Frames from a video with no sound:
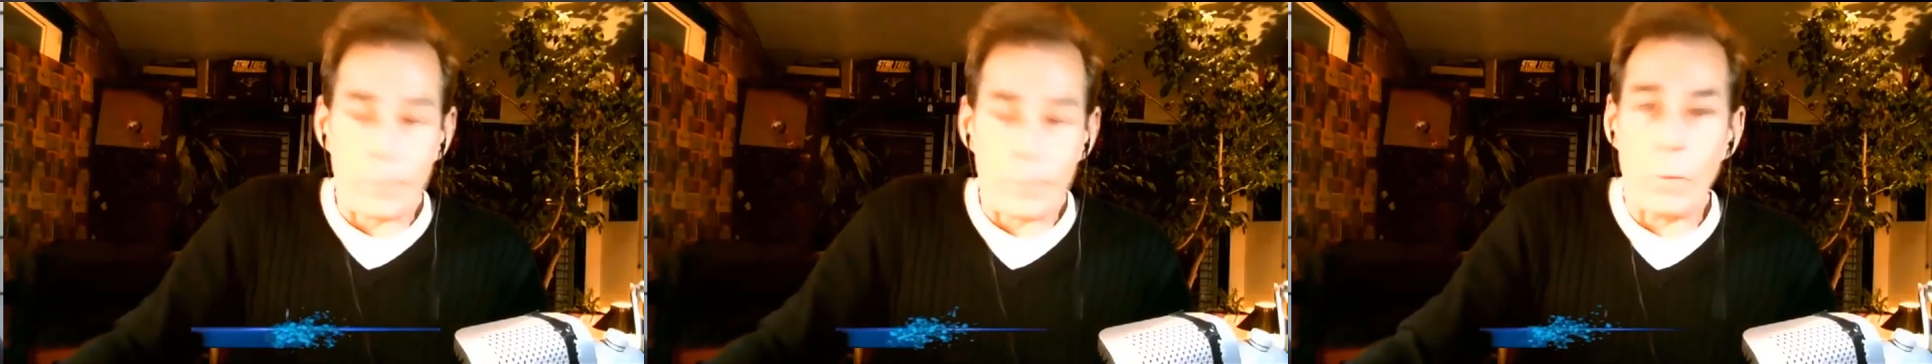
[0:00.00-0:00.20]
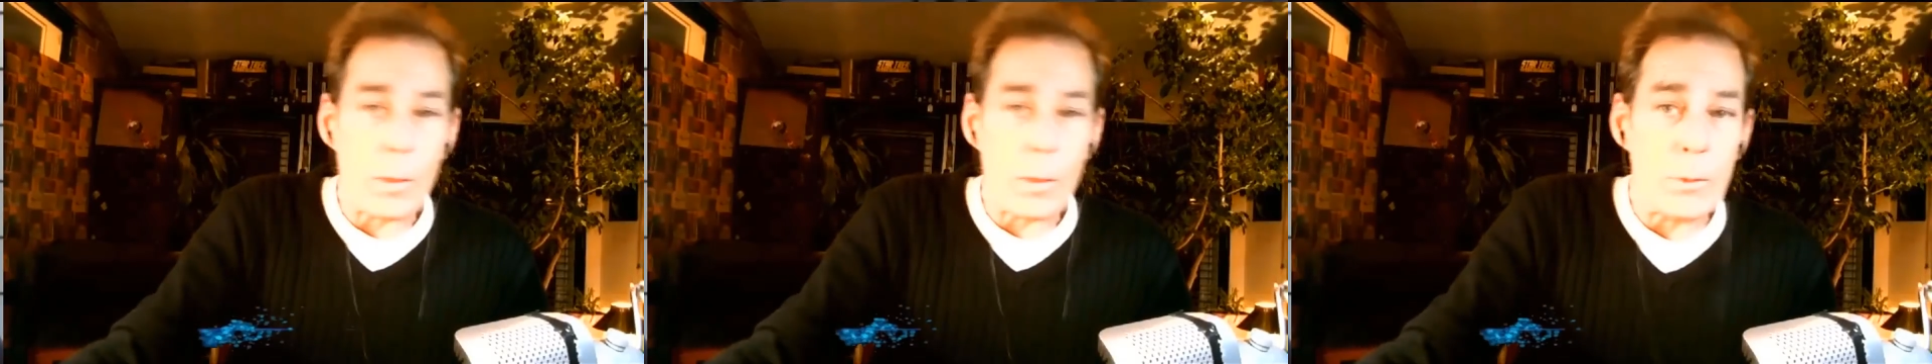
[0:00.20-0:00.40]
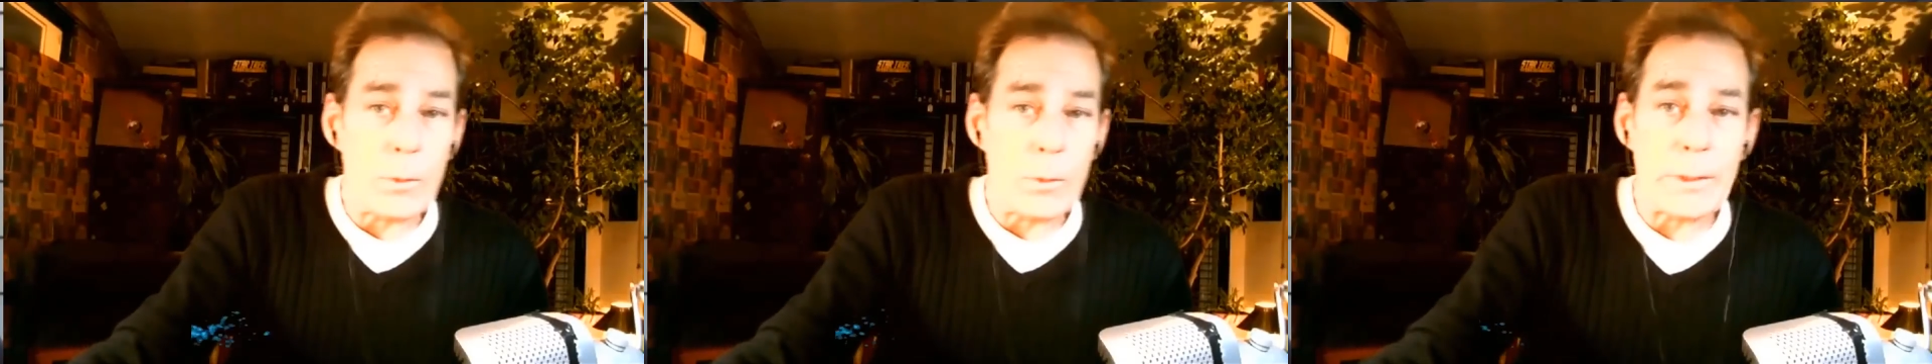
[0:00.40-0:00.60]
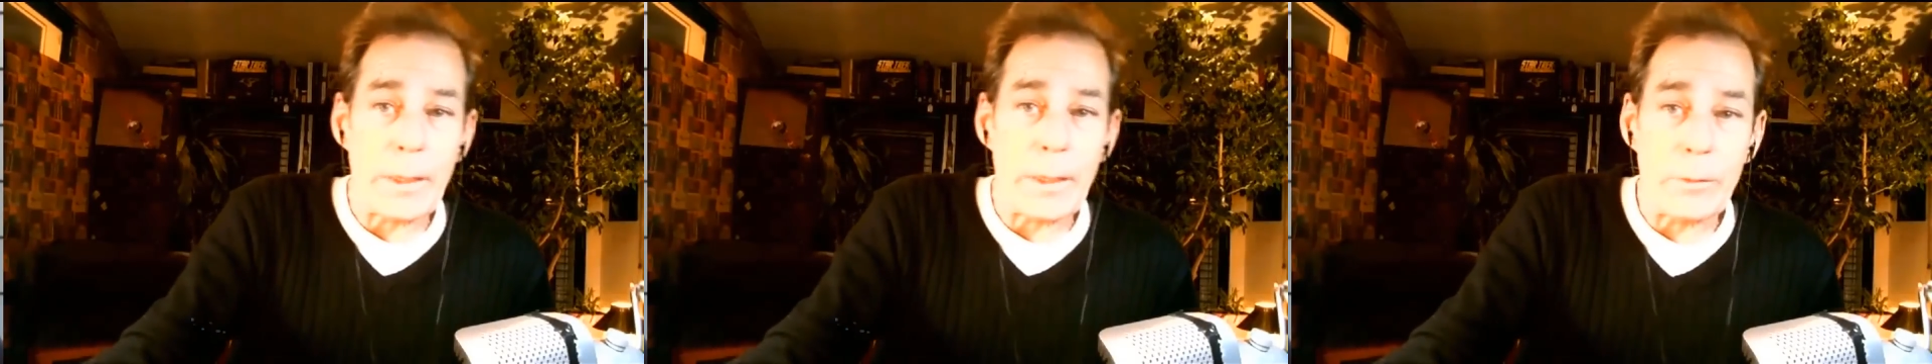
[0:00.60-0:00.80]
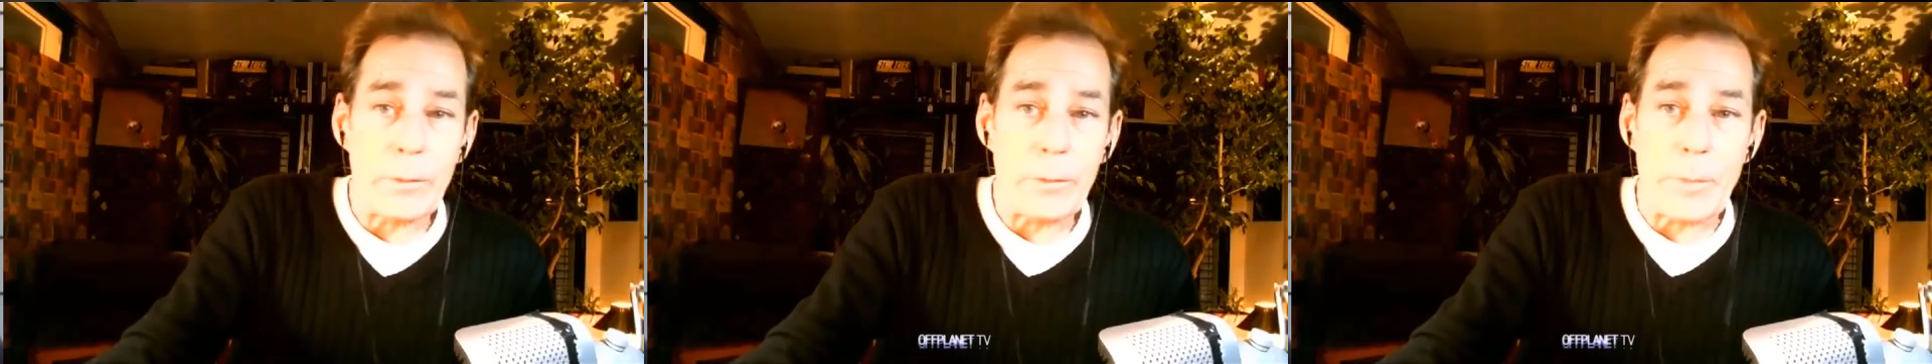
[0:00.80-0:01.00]
Welcome once
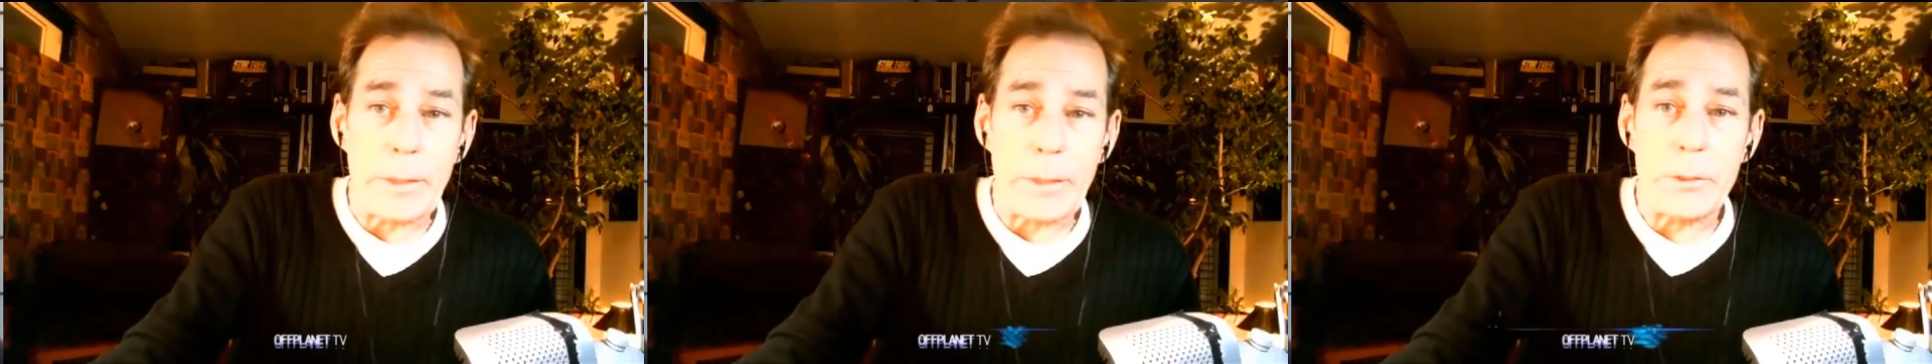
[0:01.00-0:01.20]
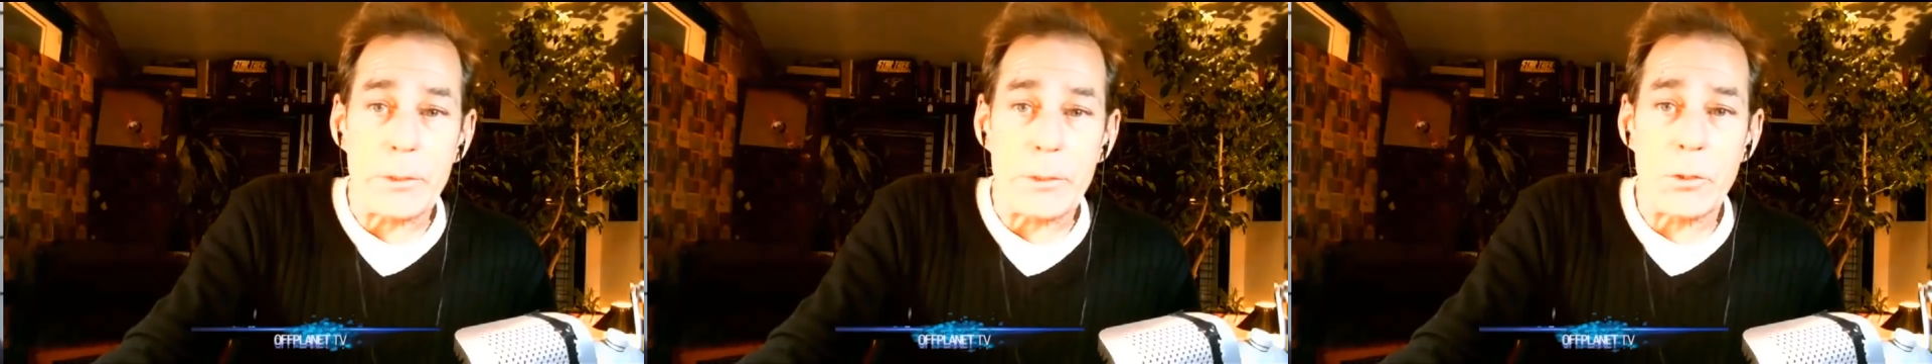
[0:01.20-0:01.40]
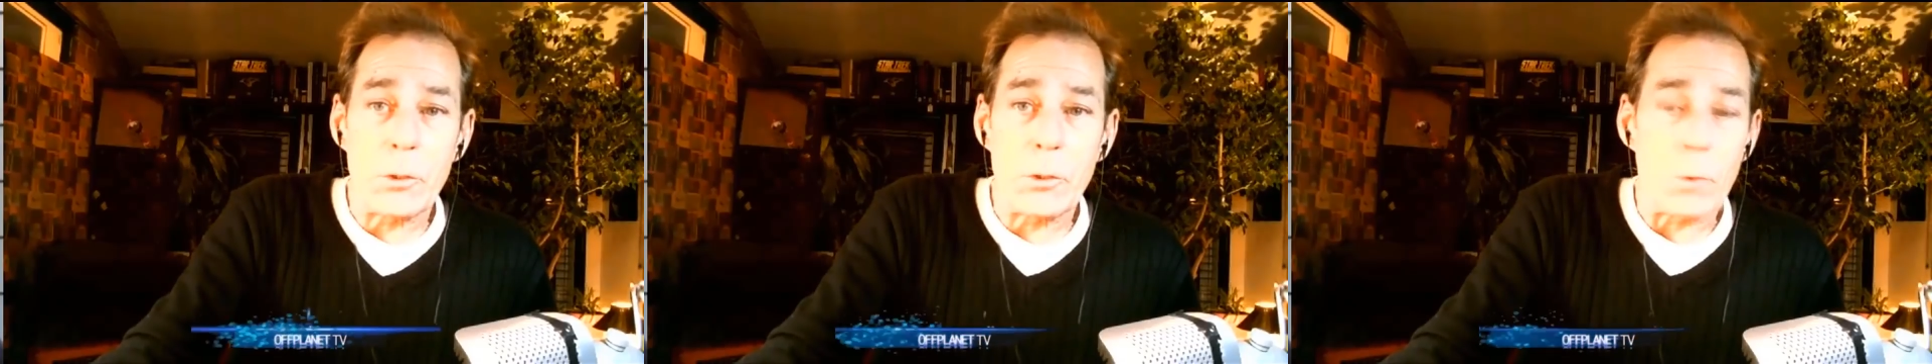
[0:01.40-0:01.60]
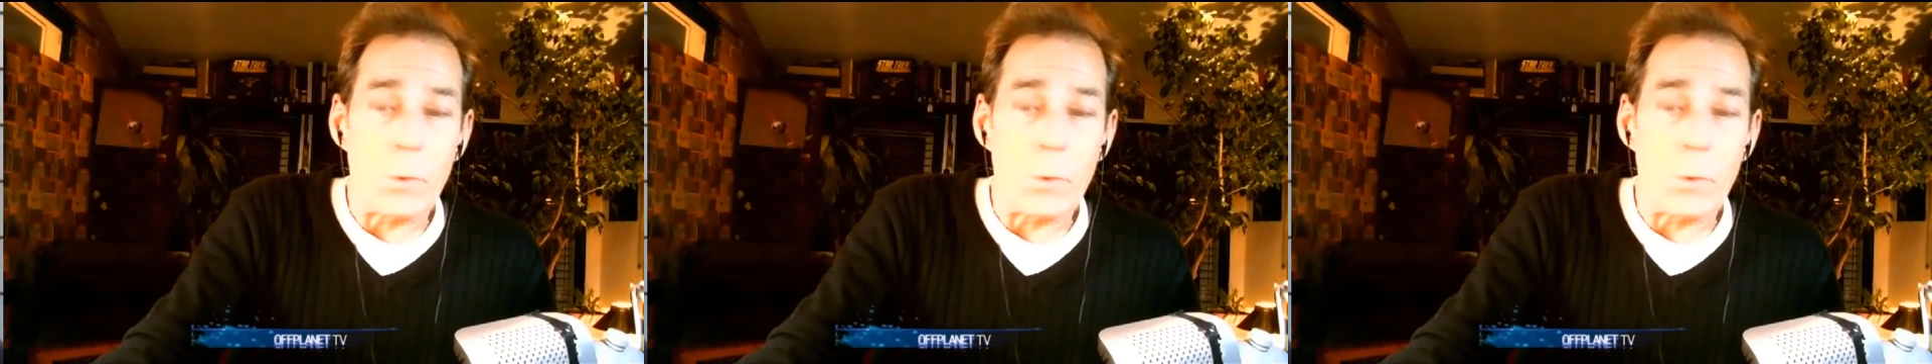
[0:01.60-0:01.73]
again, everybody, to